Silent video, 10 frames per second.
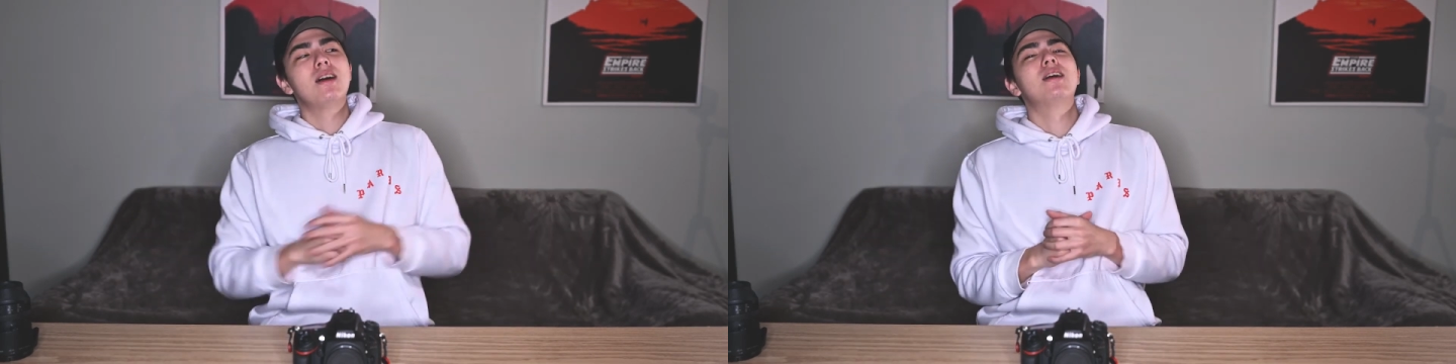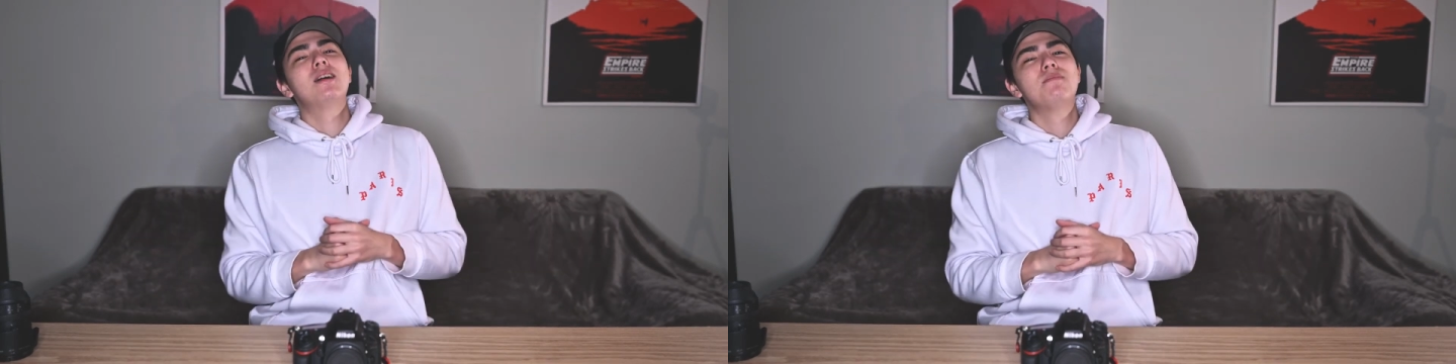
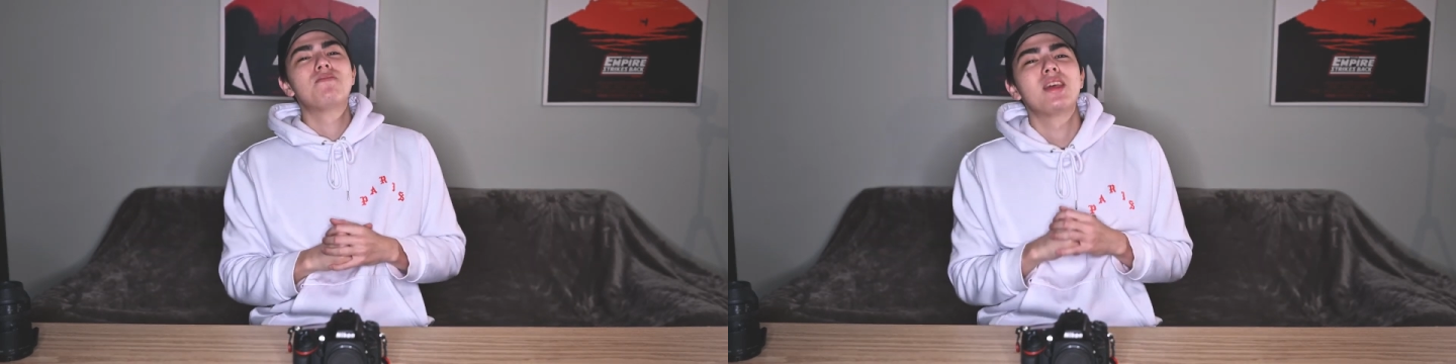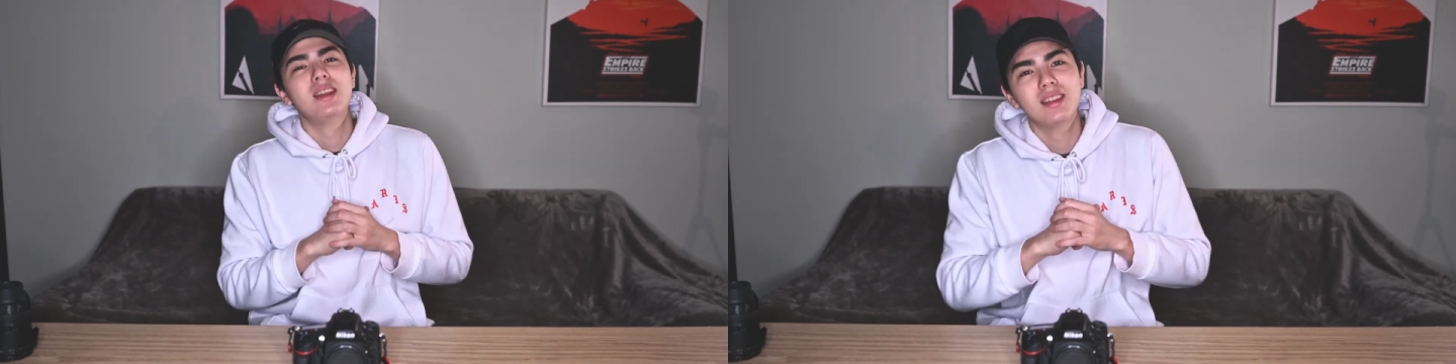
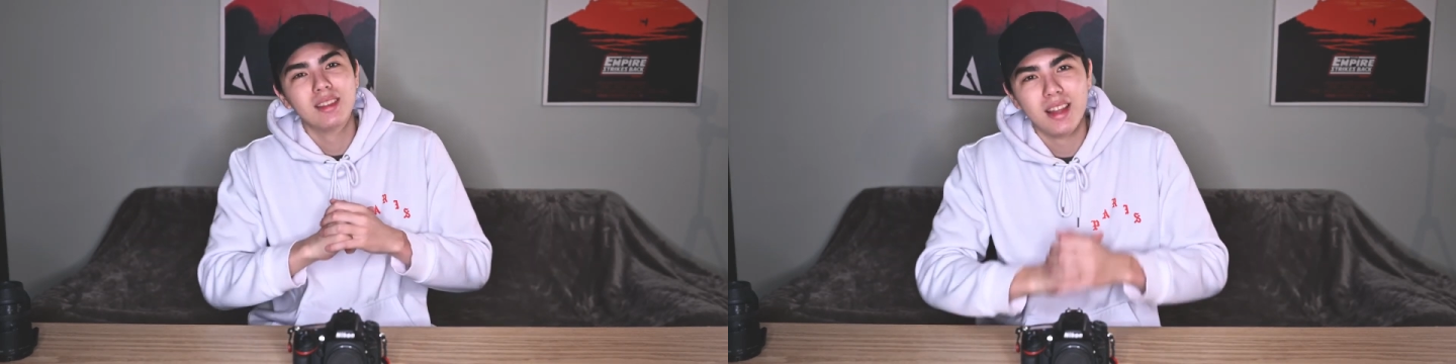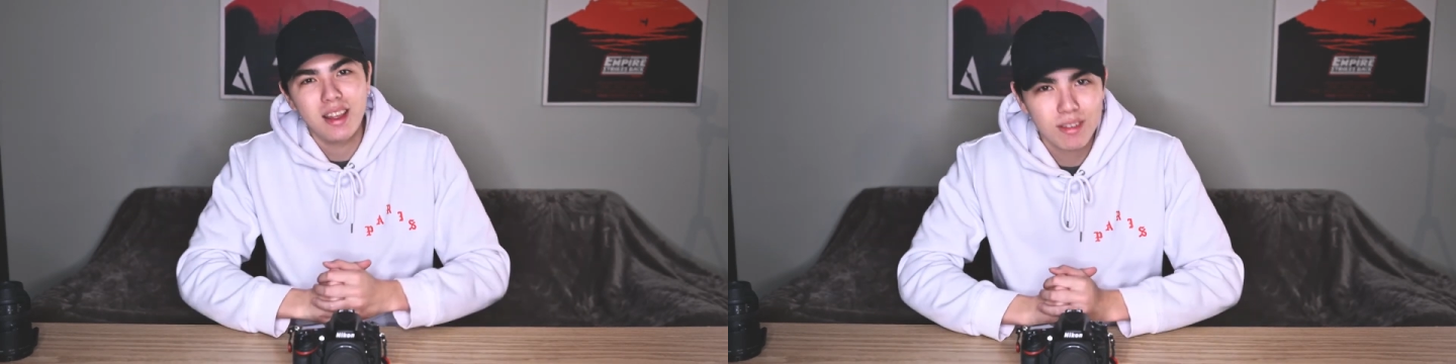
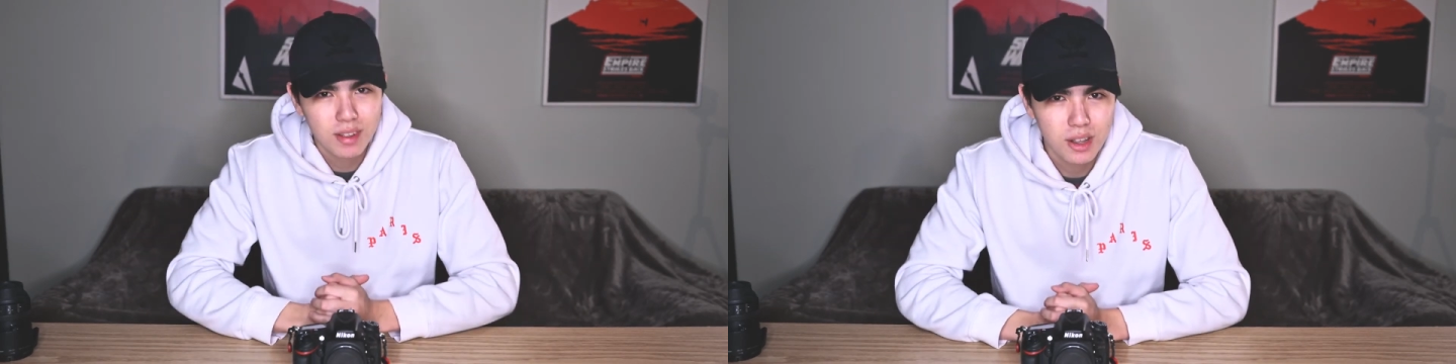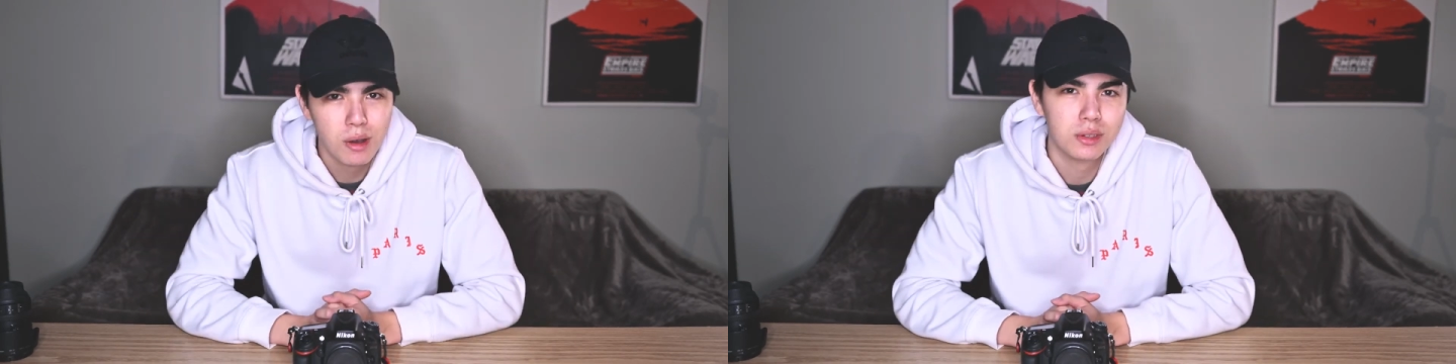in later
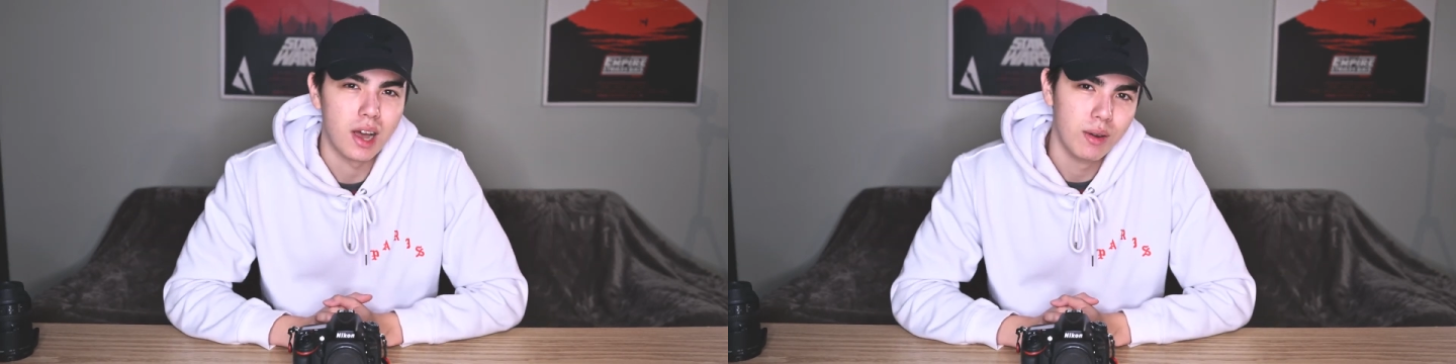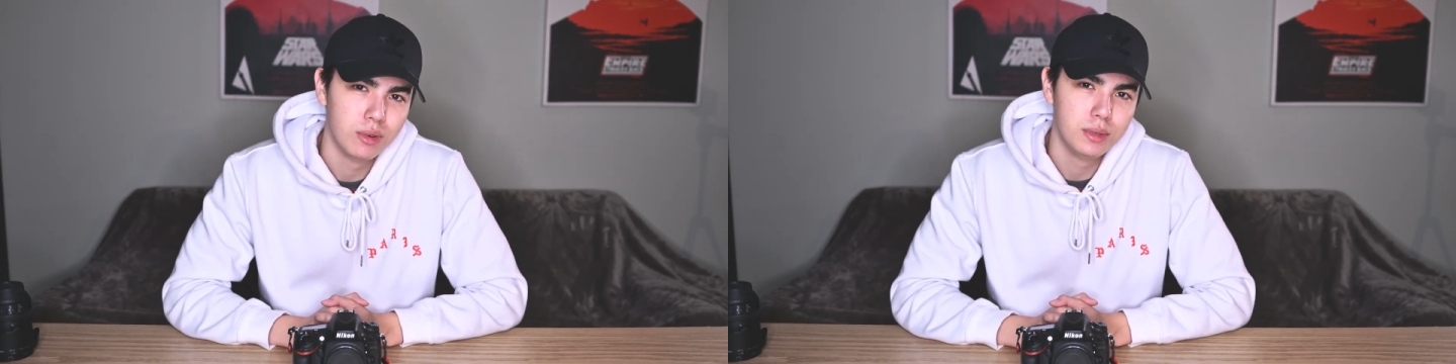videos
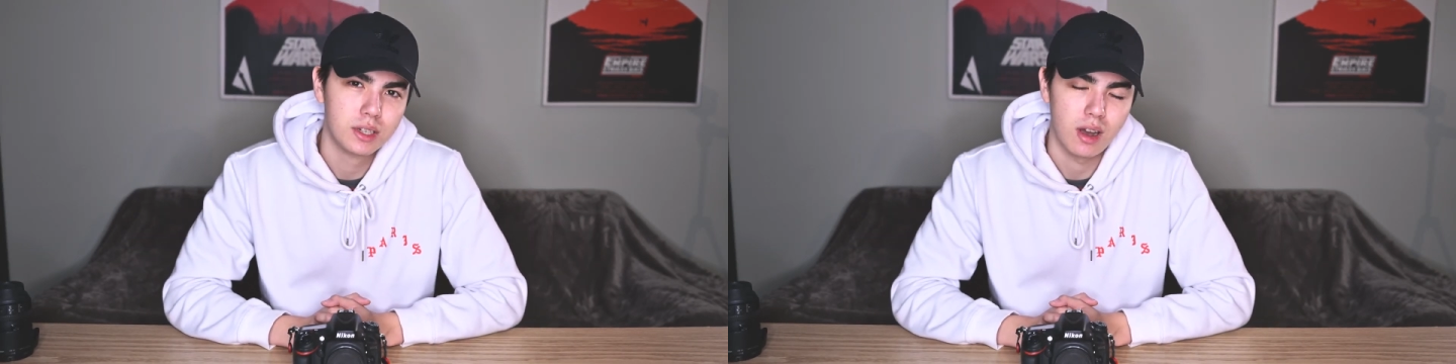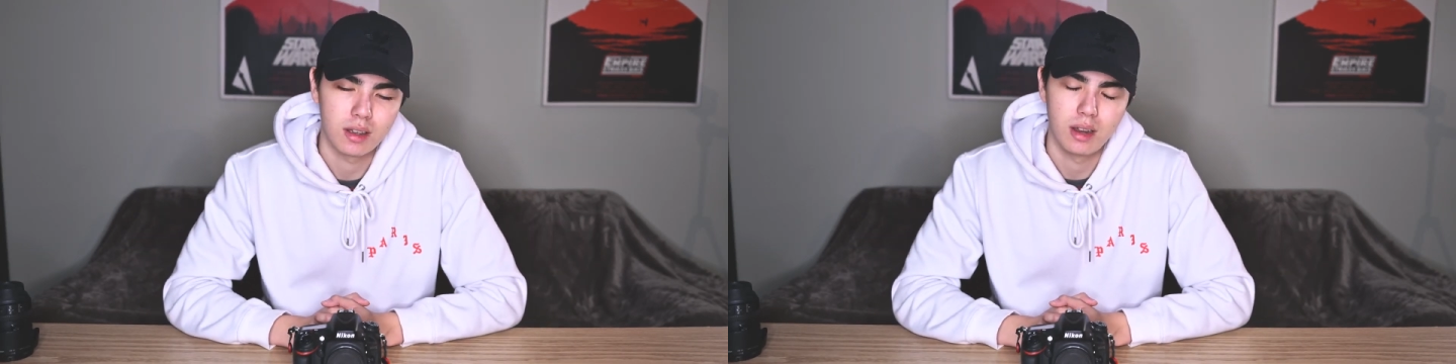I will be
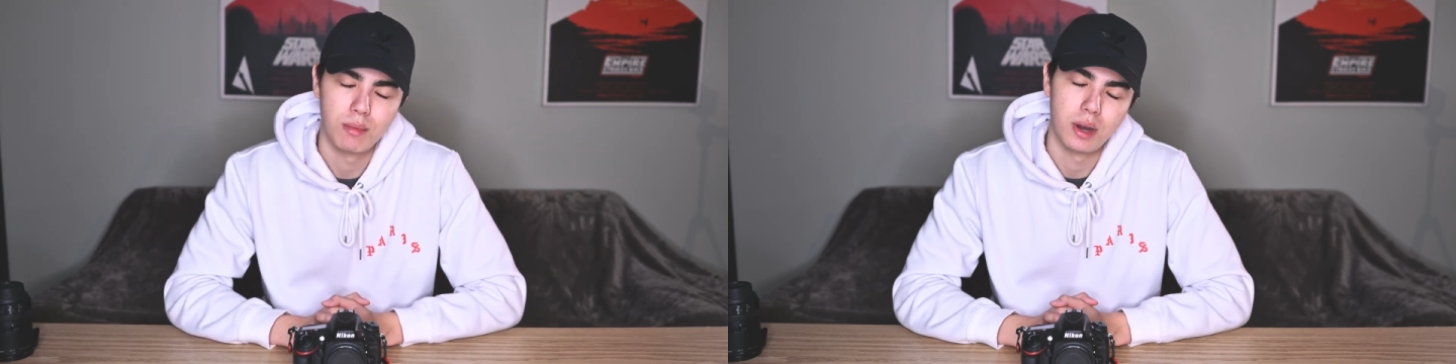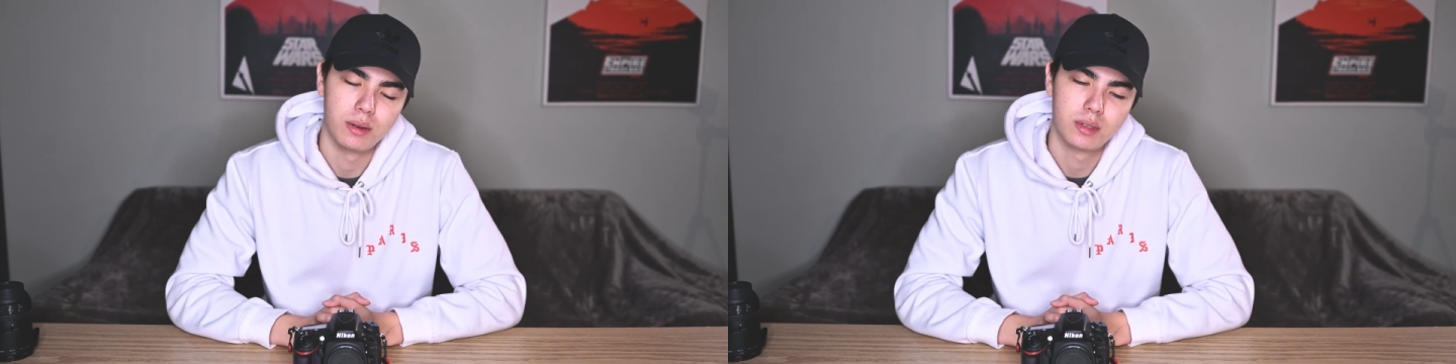talking
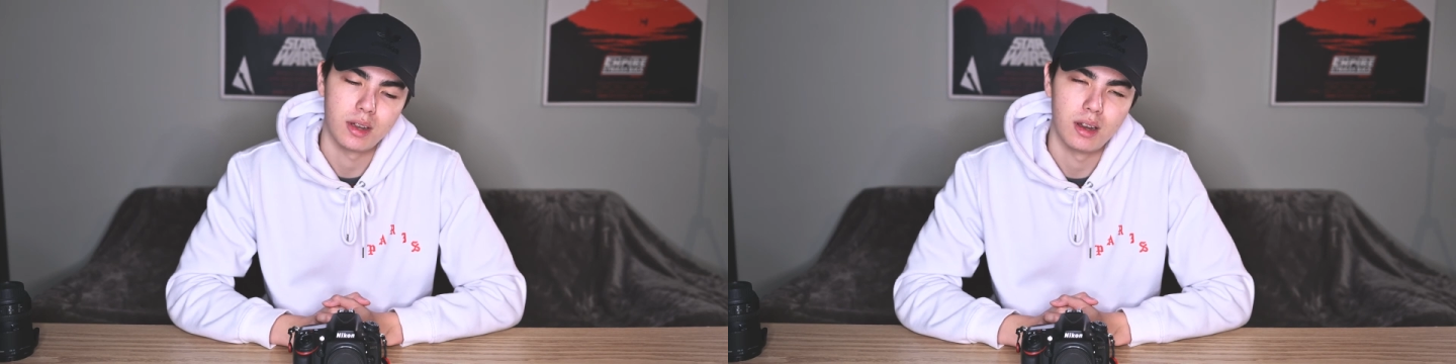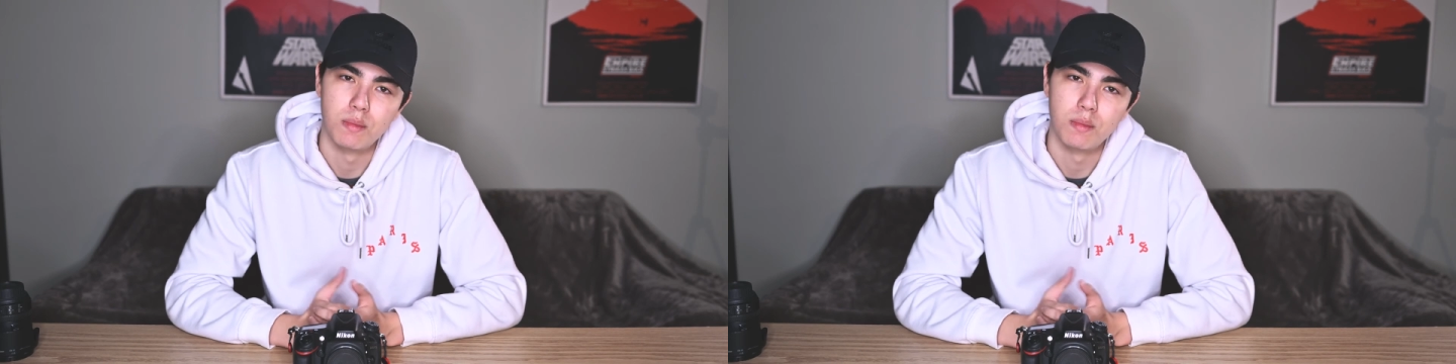about